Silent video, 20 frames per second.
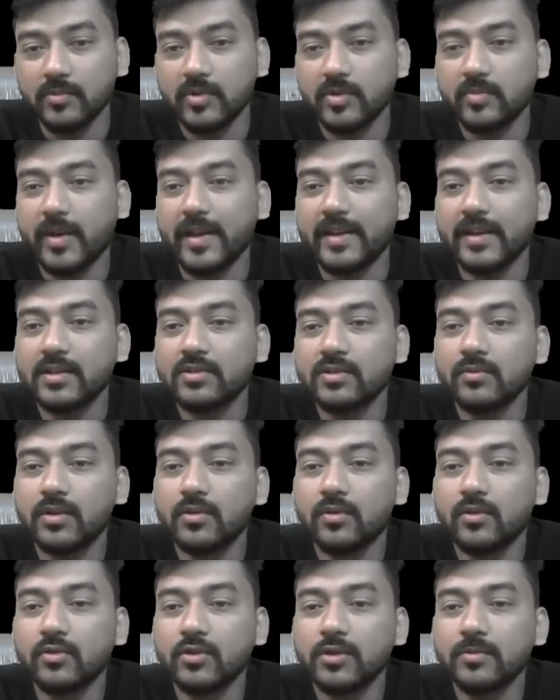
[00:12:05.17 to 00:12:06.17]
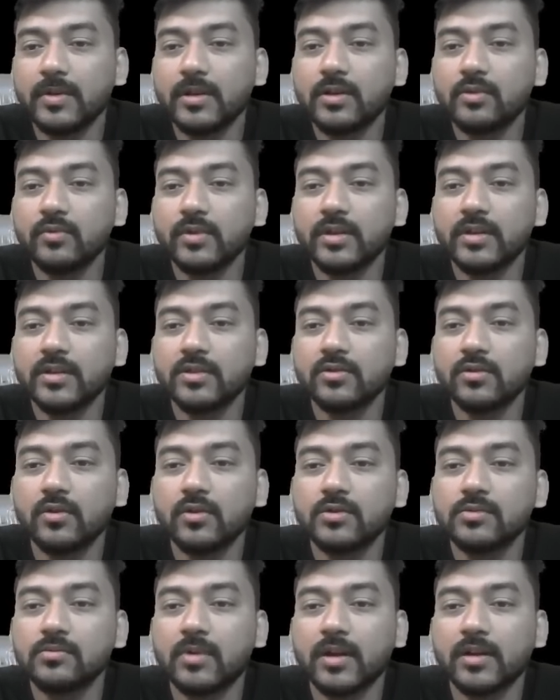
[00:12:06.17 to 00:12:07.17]
because minus 1 whole to the power 2n is
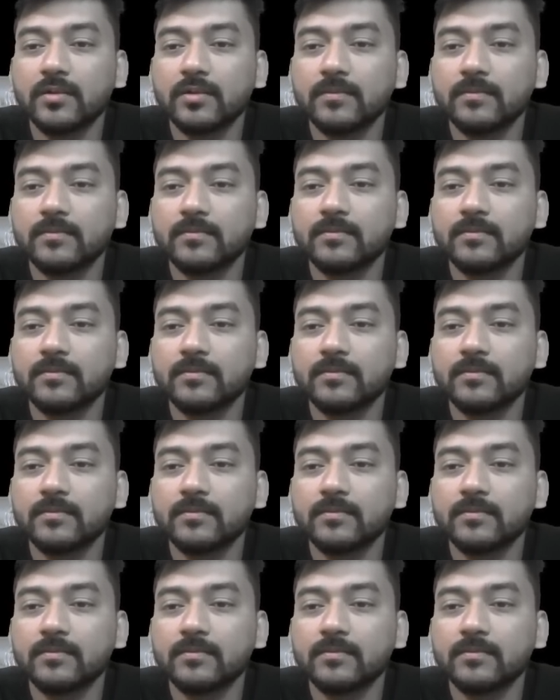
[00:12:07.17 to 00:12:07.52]
always 1.